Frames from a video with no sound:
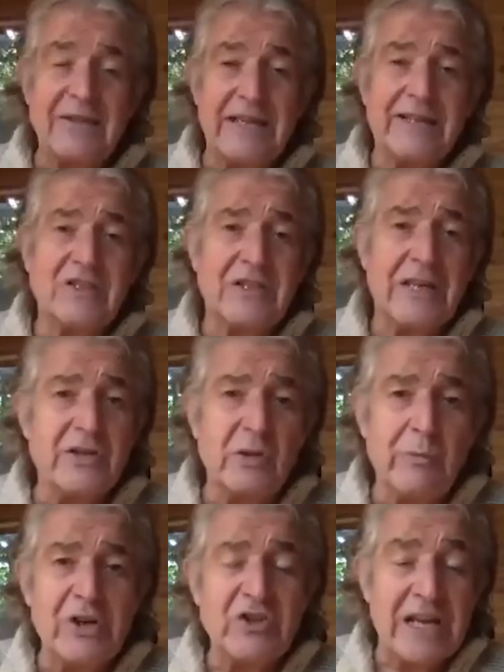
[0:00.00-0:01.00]
extent to
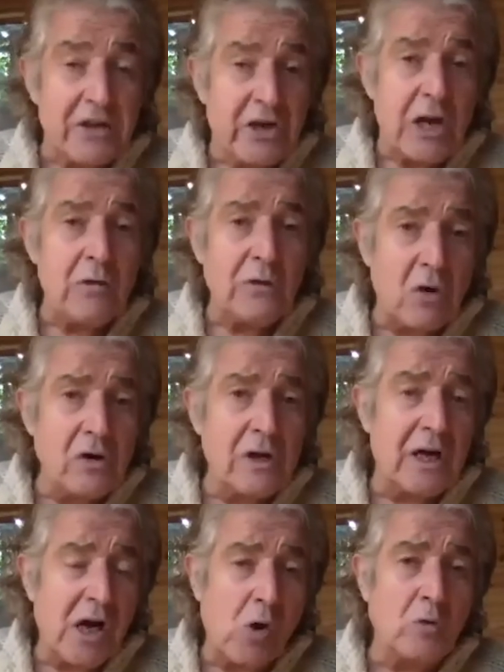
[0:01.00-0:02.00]
which they no longer
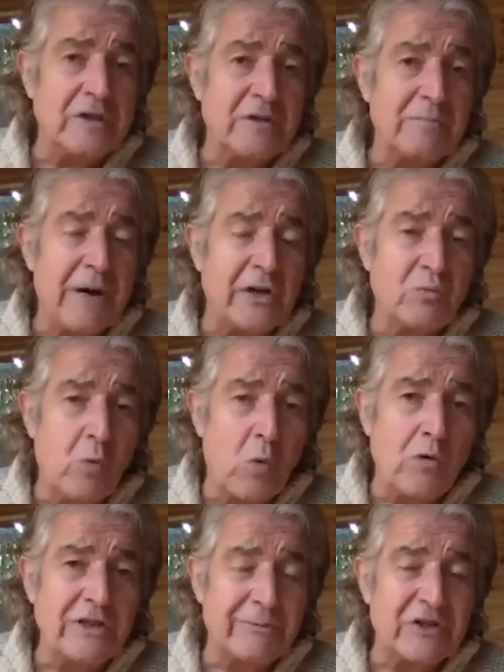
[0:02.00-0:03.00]
hold as much
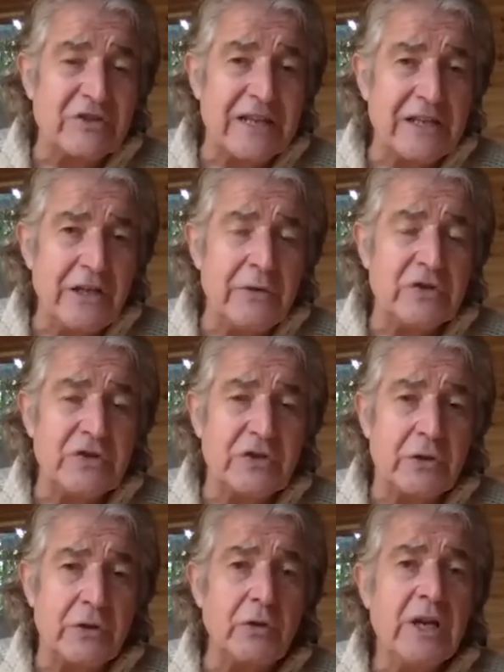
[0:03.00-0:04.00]
water as they used
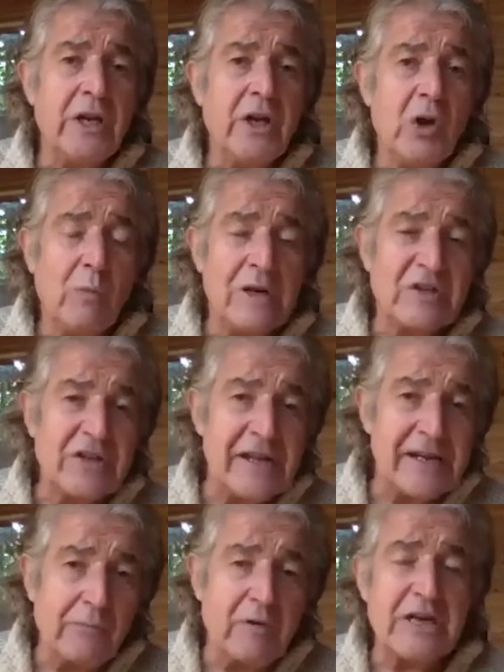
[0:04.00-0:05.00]
to, we're
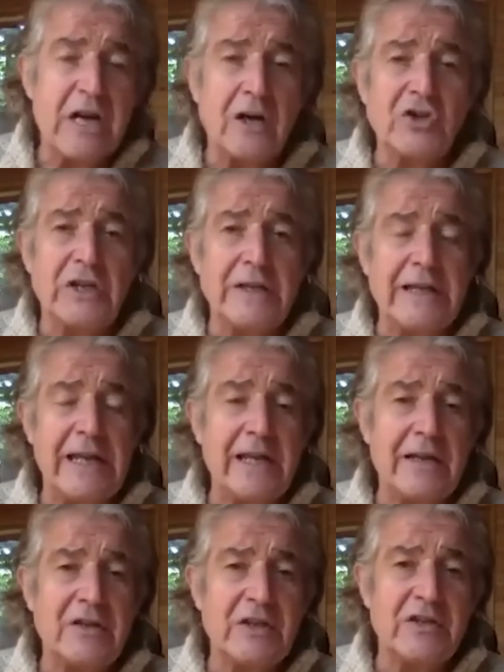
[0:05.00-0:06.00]
seeing a reduction in the
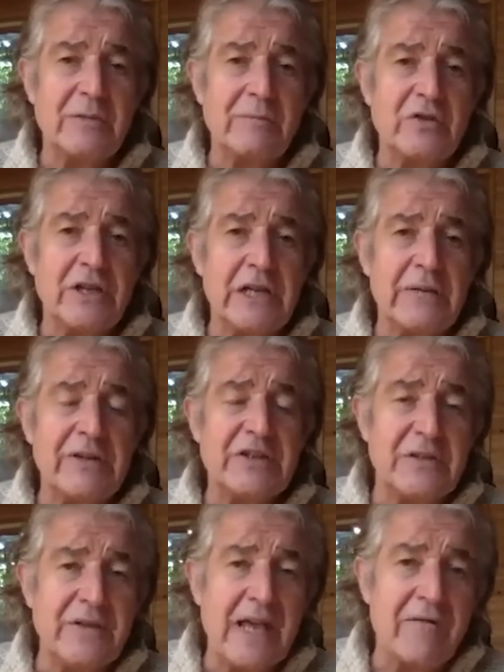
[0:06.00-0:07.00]
ecosystem service
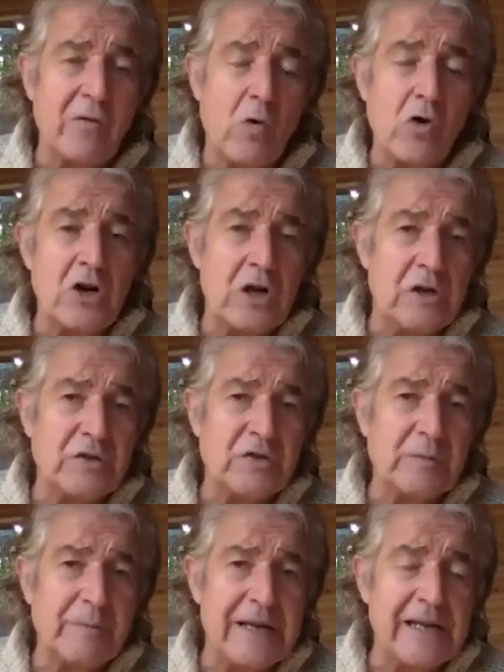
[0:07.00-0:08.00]
and therefore
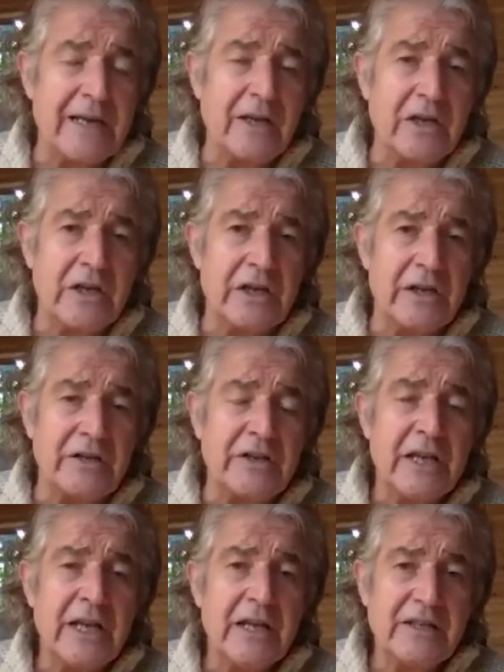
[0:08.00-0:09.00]
costs being incurred
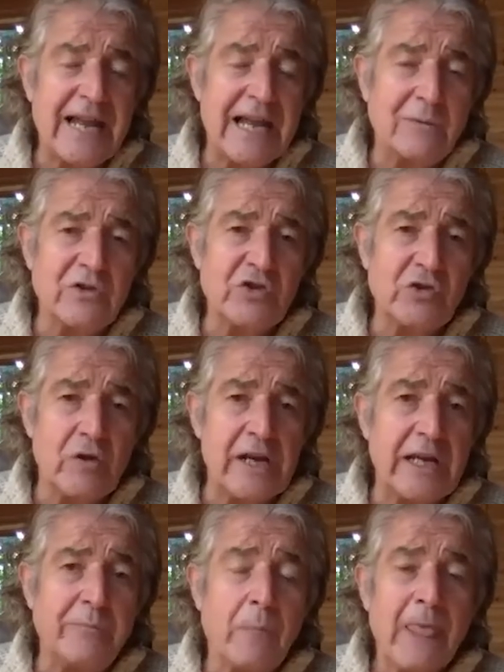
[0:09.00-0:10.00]

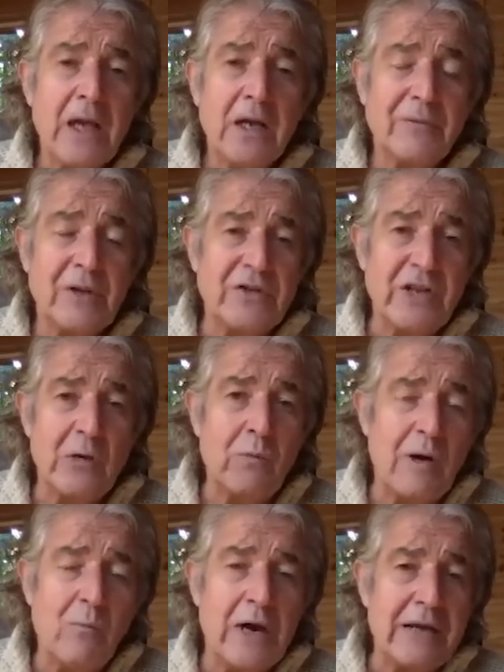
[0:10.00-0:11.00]
downstream. And so
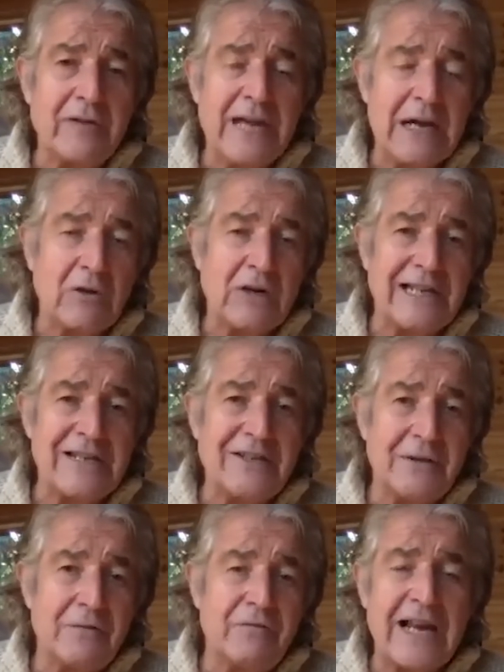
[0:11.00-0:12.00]
one way of
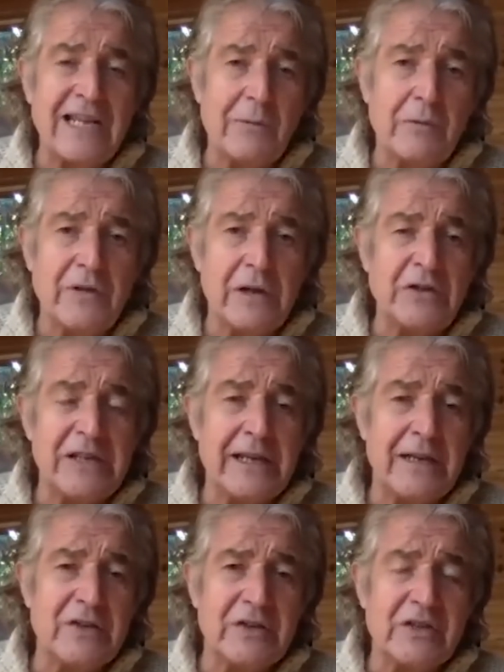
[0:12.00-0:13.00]
calculating the value of those
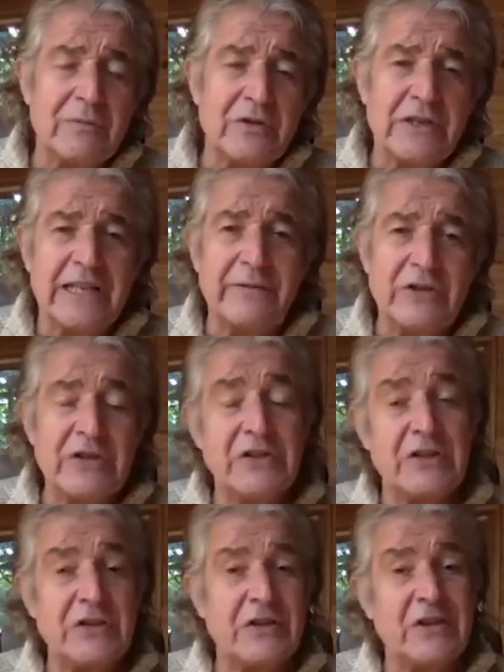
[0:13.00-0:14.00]
ecosystem services
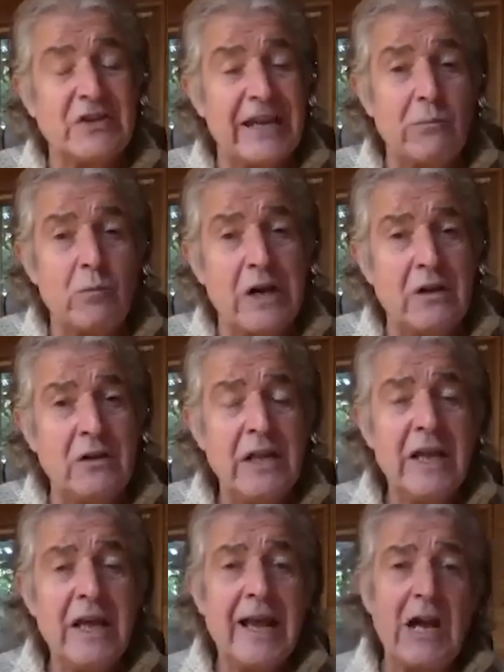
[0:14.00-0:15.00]
is to say, well,
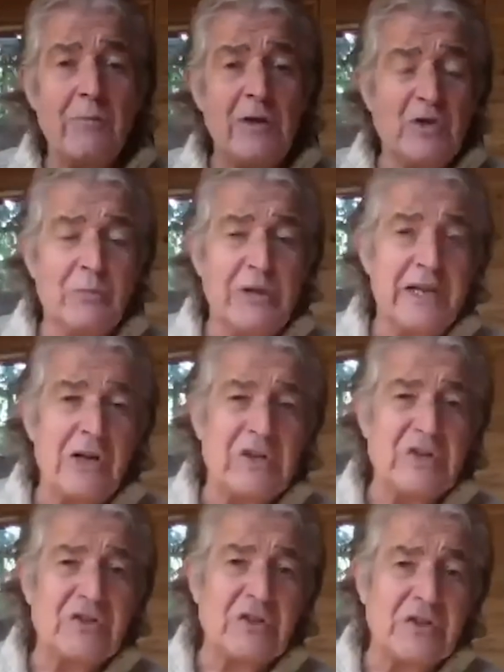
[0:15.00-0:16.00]
how much would it
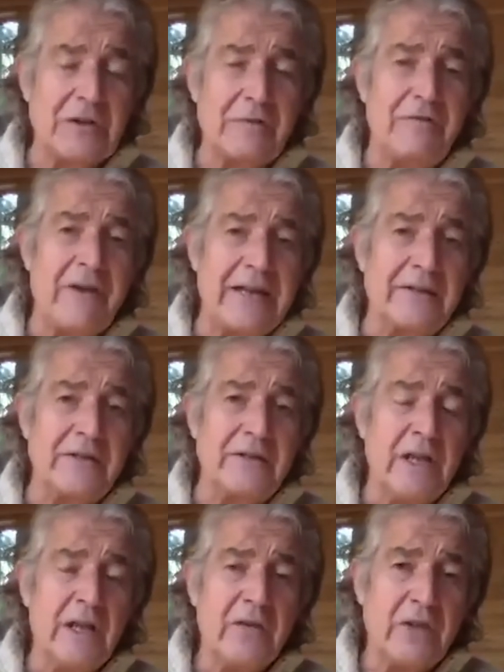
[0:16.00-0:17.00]
cost us to defend
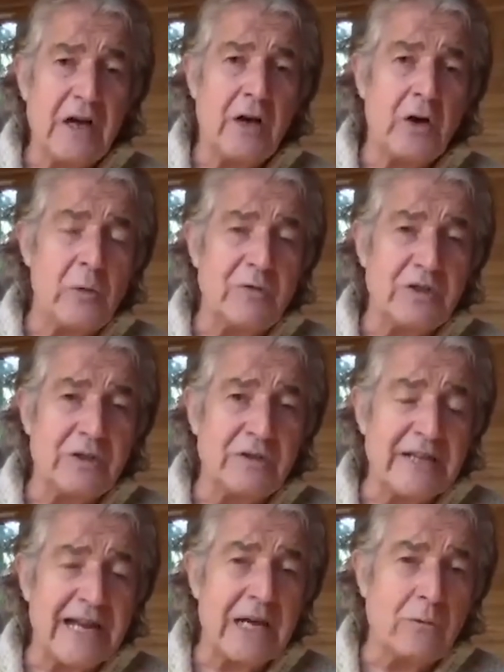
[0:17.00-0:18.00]
the homes and
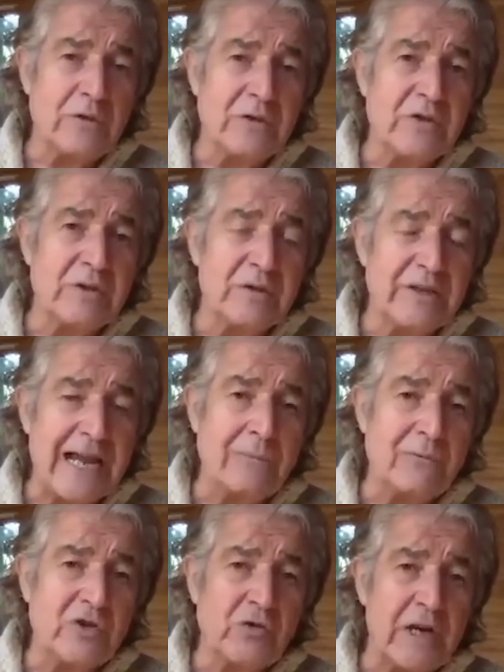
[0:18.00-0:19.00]
towns
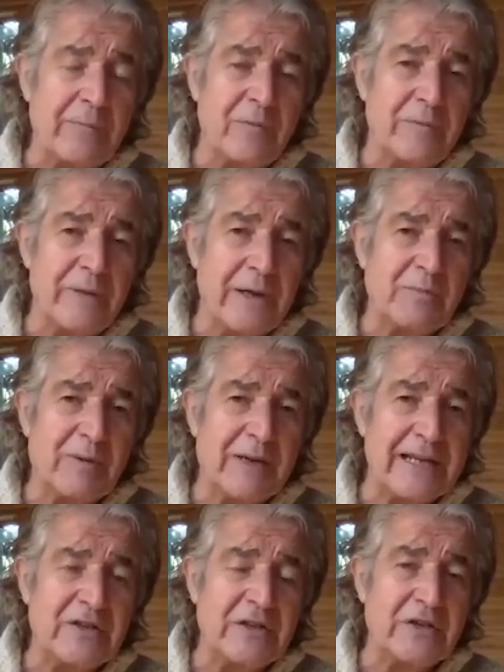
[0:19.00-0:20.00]
downstream from those
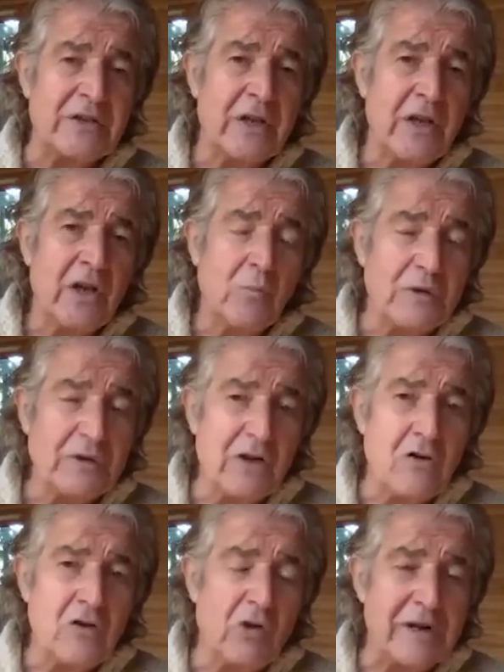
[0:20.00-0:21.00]
places with
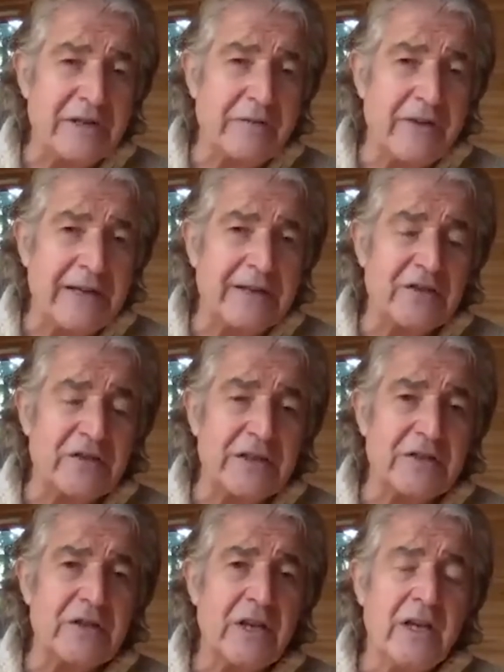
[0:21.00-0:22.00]
concrete
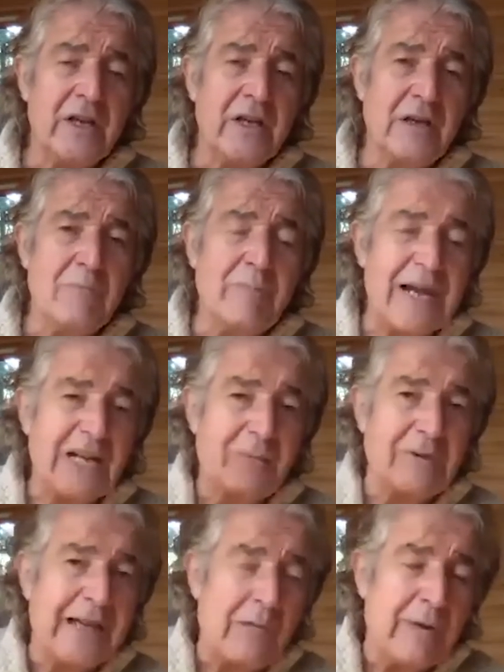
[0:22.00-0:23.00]
defences, compared
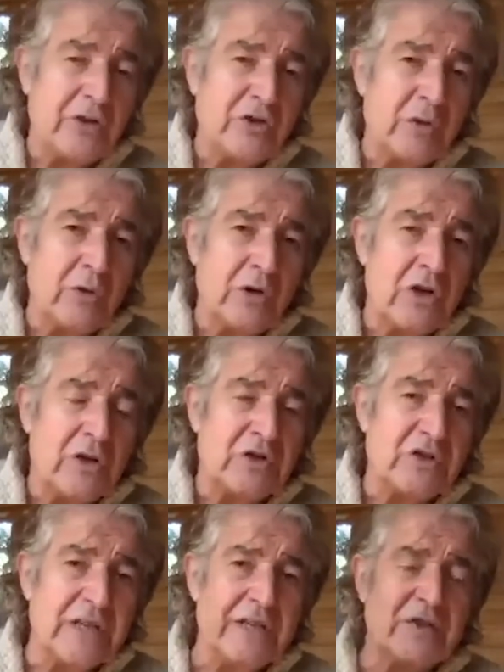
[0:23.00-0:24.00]
with how much it would
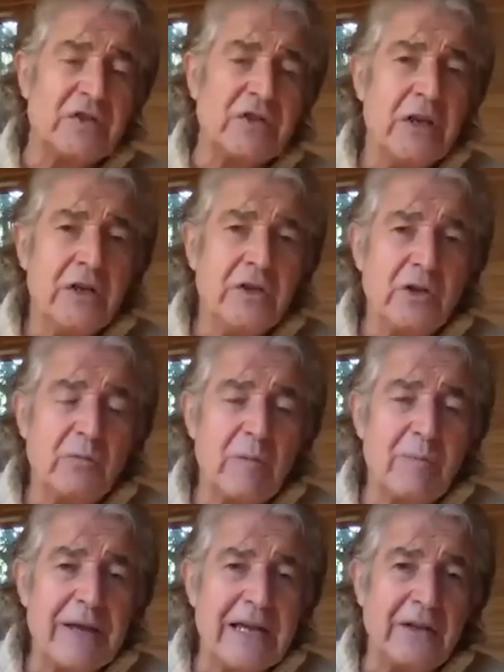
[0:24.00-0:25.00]
cost us to
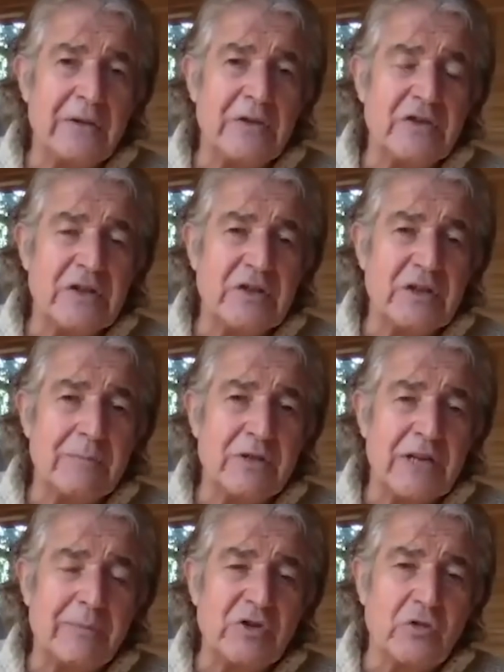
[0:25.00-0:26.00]
repair those systems
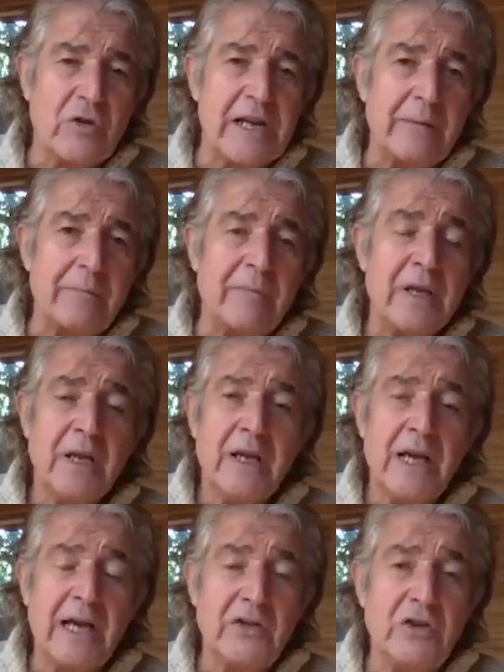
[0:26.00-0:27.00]
upstream?
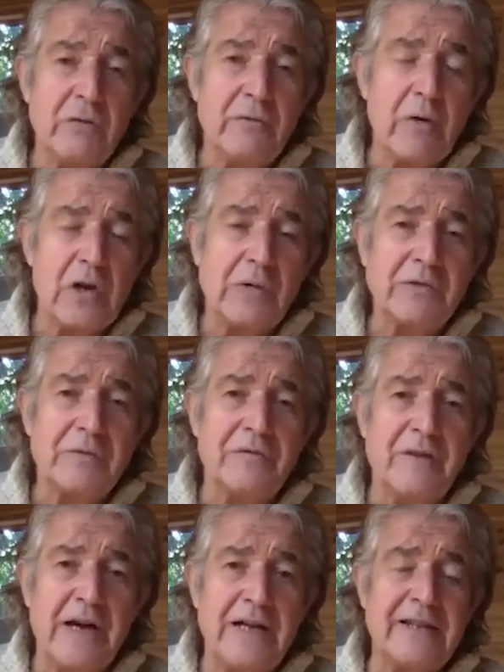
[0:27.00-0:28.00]
And you very often
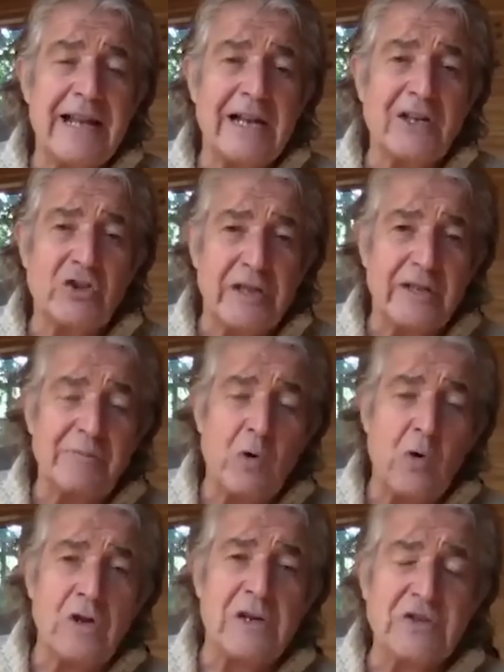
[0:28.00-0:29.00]
find that actually it's
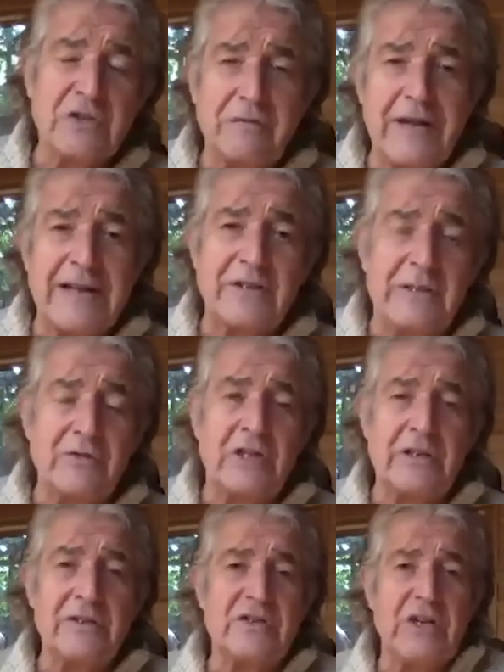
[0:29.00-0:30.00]
more cost effective to
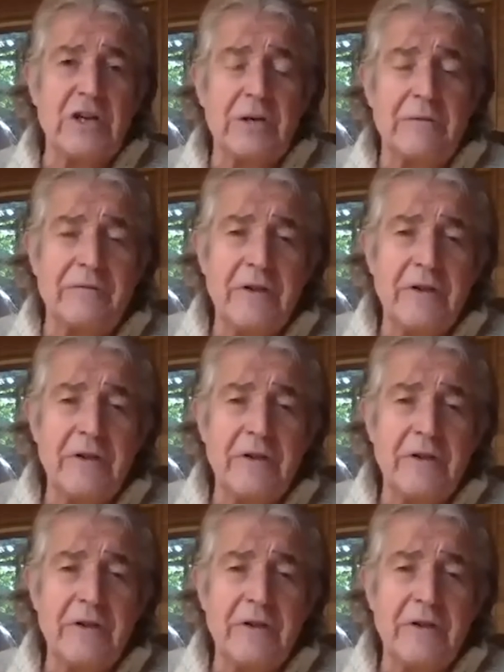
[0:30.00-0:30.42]
conserve